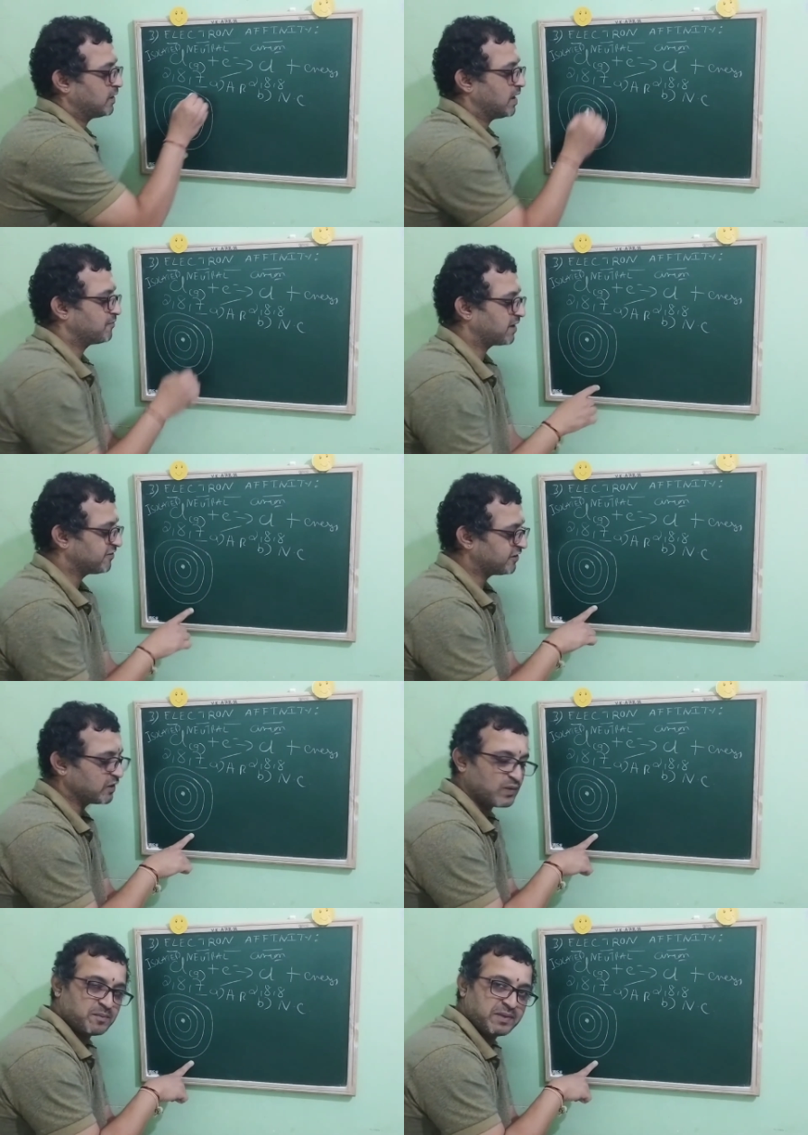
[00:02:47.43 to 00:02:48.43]
Now, I have
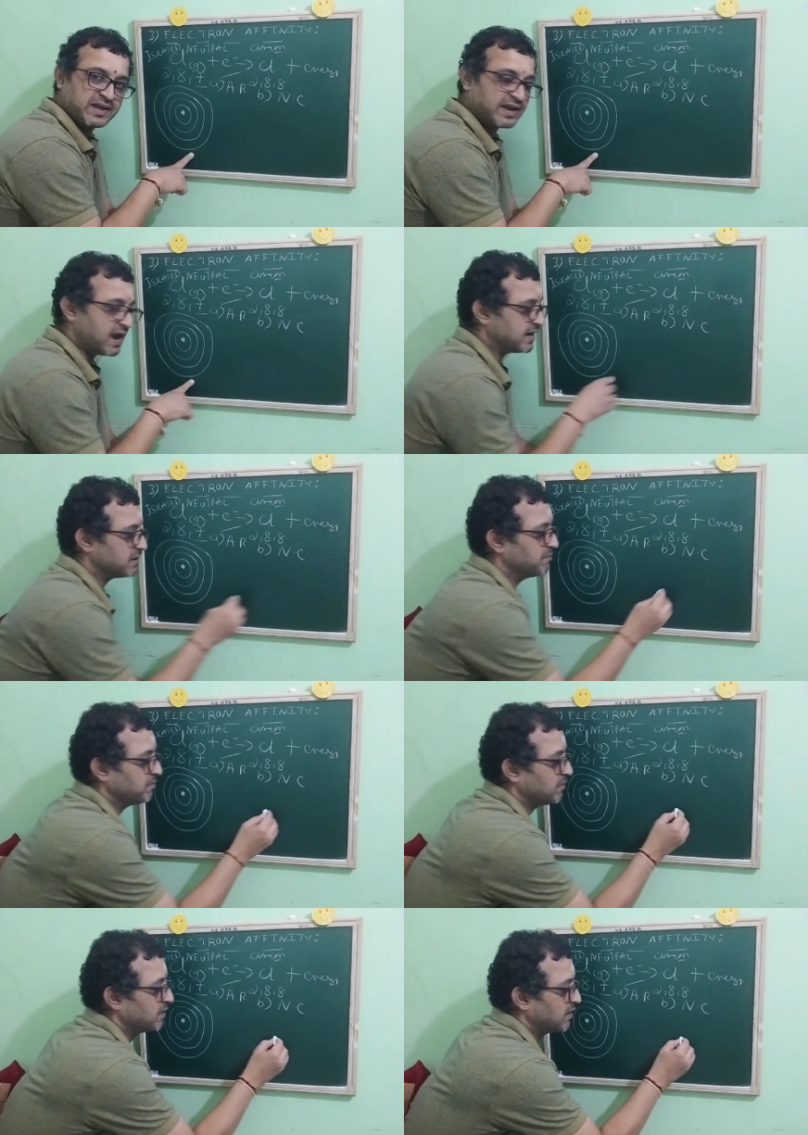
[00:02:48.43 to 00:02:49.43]
considered one bigger
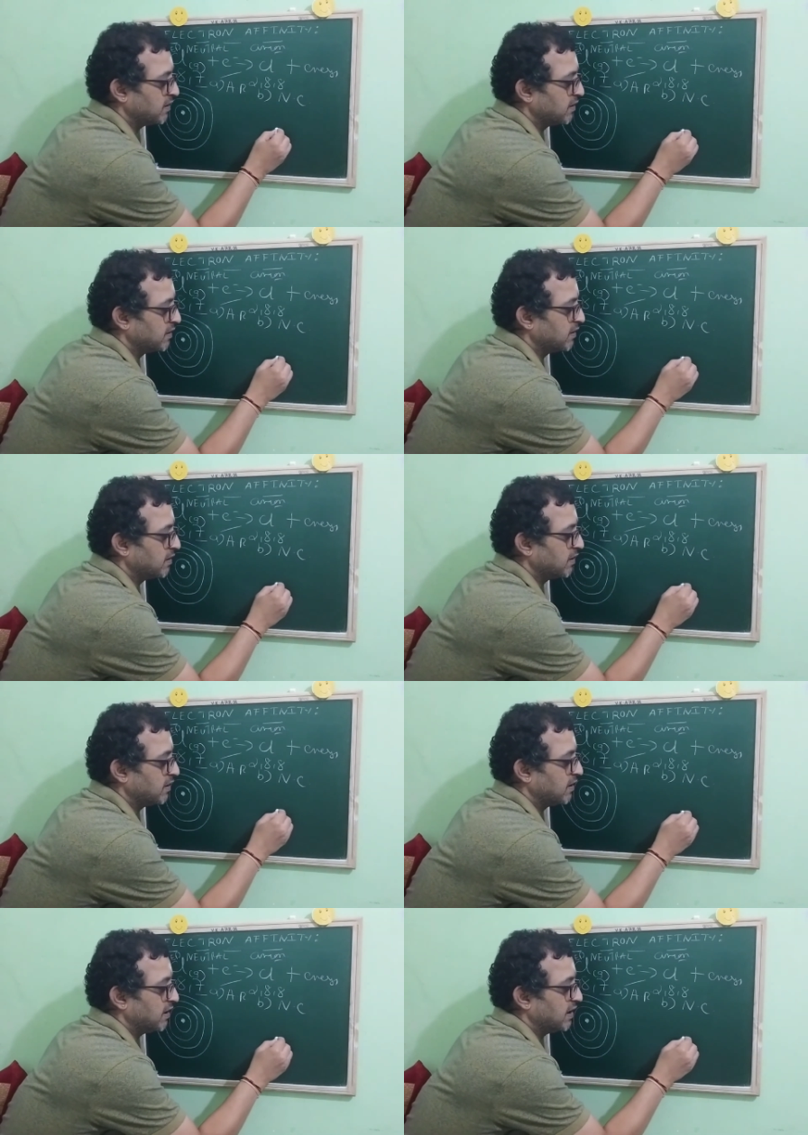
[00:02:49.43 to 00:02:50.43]
atom
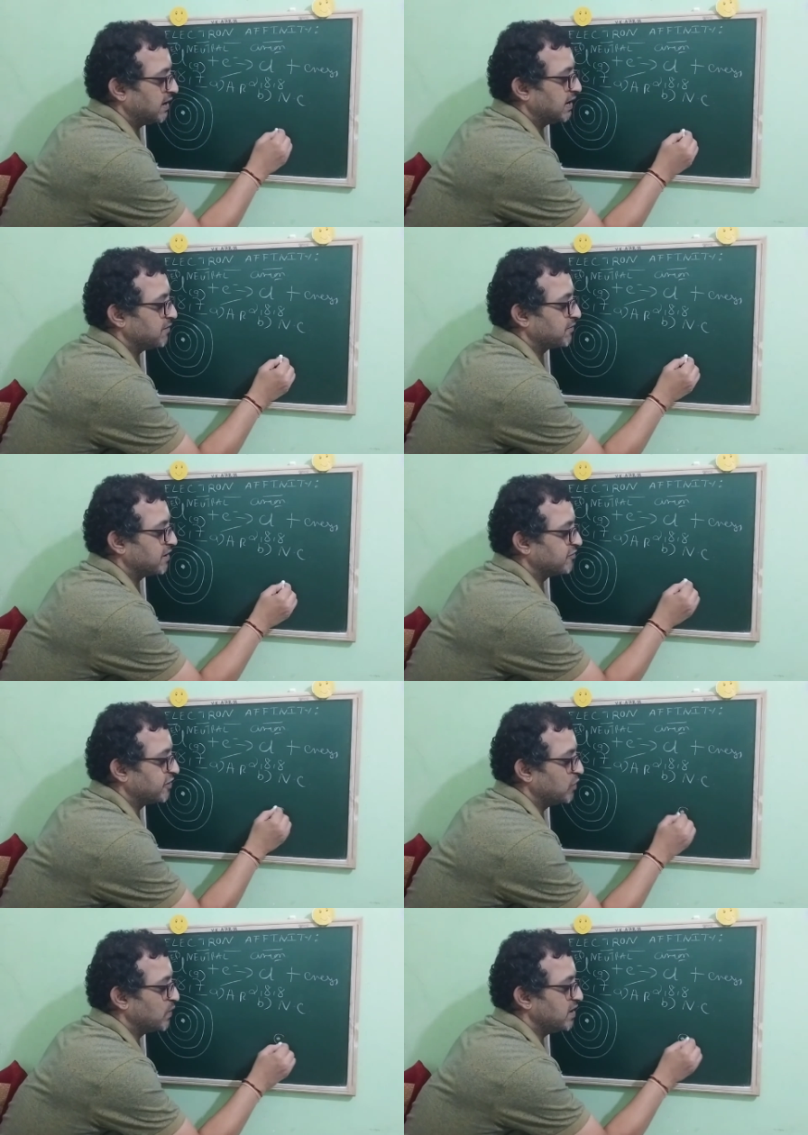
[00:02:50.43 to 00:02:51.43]
and I have
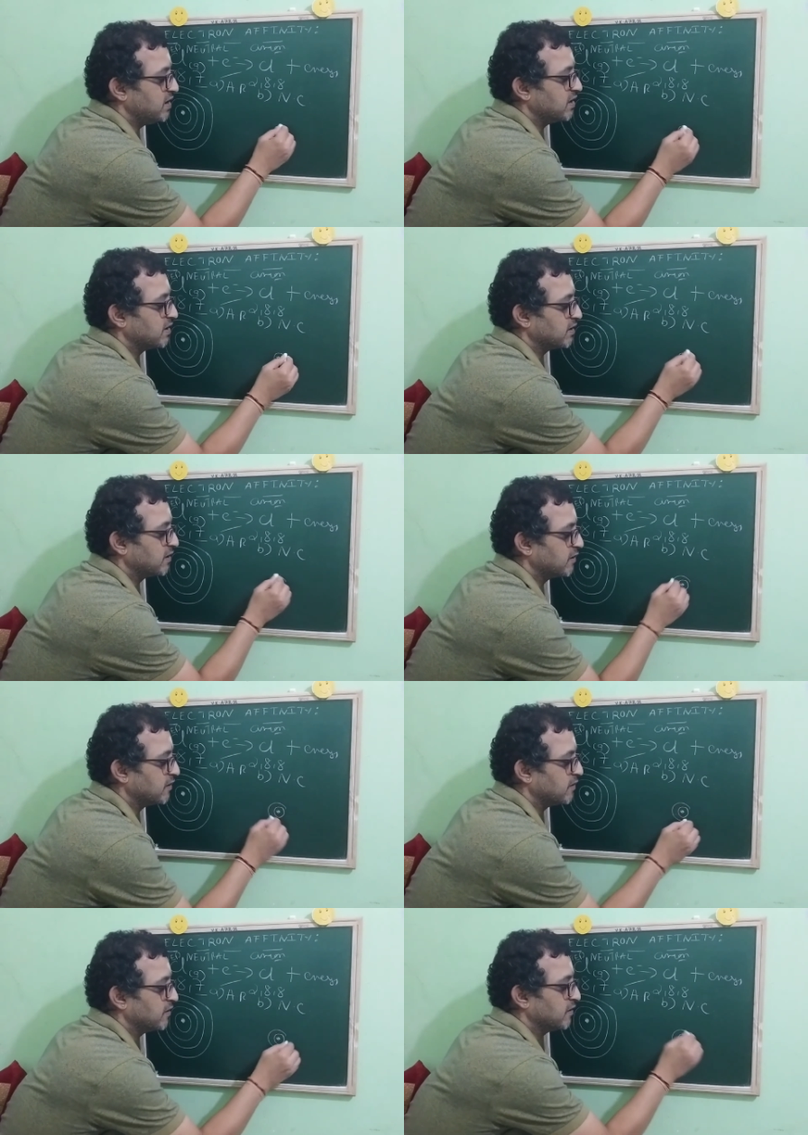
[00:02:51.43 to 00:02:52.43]
considered one
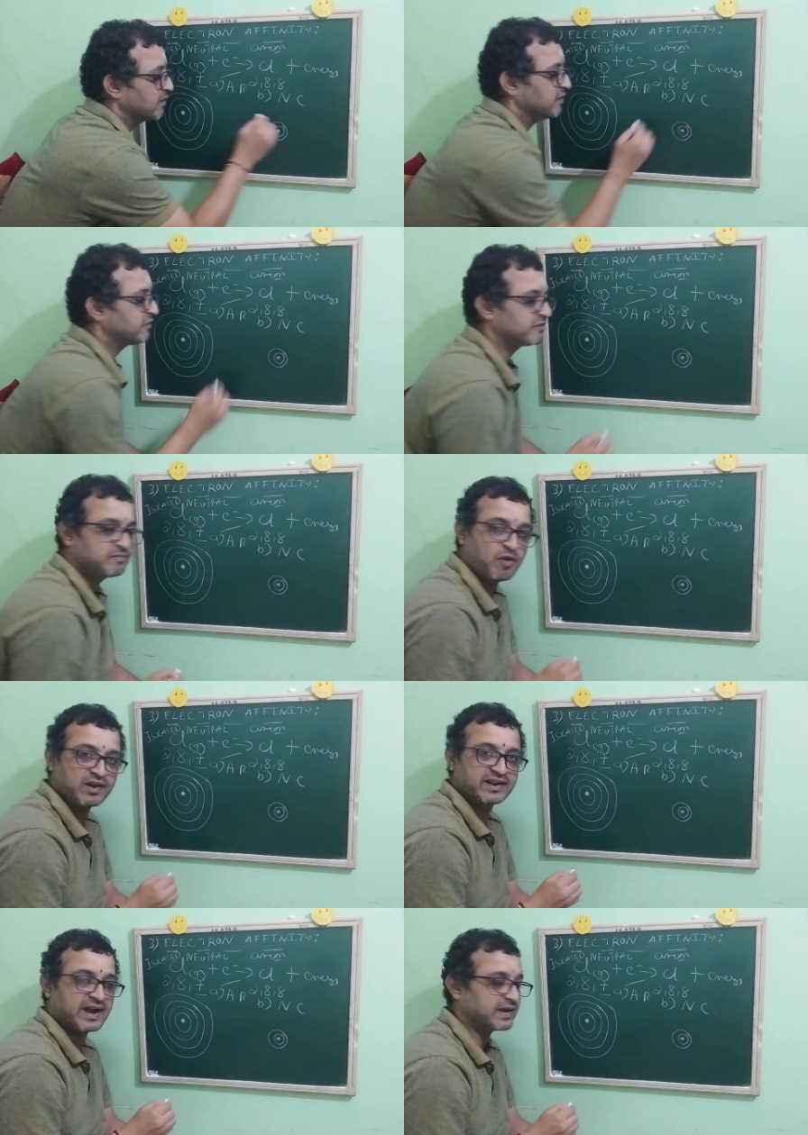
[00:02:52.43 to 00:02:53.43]

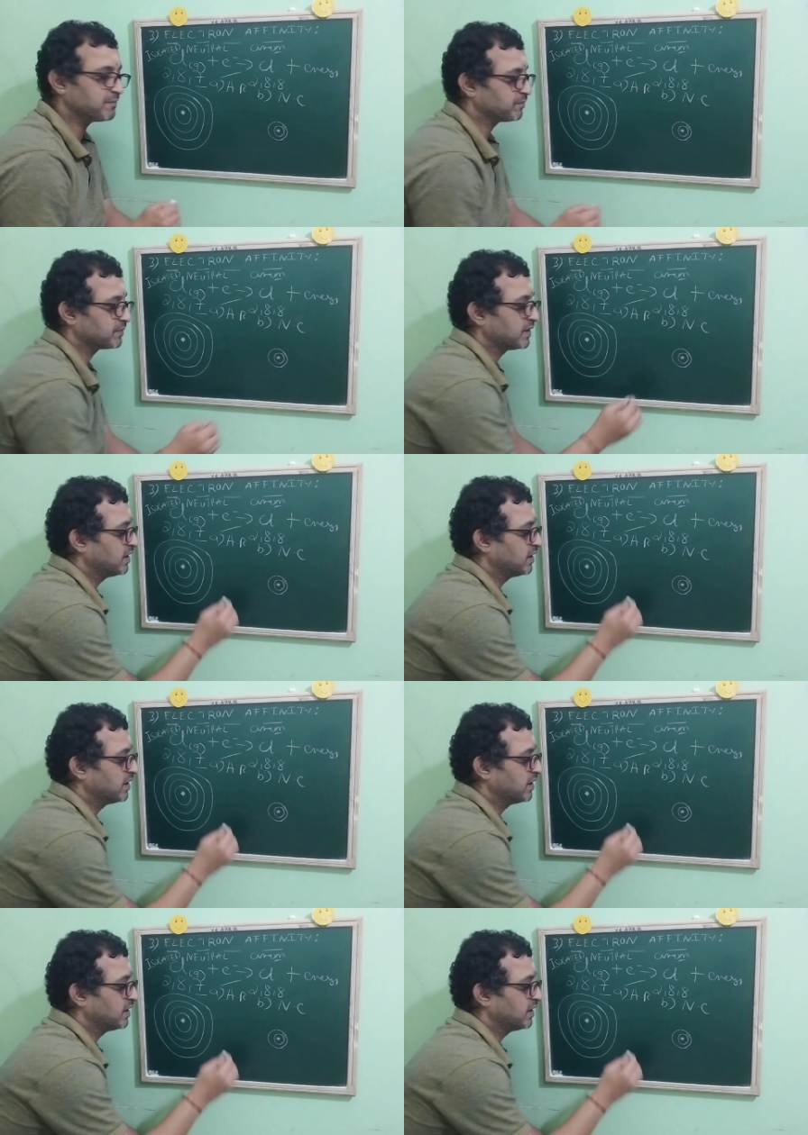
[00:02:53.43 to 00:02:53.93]
smaller atom.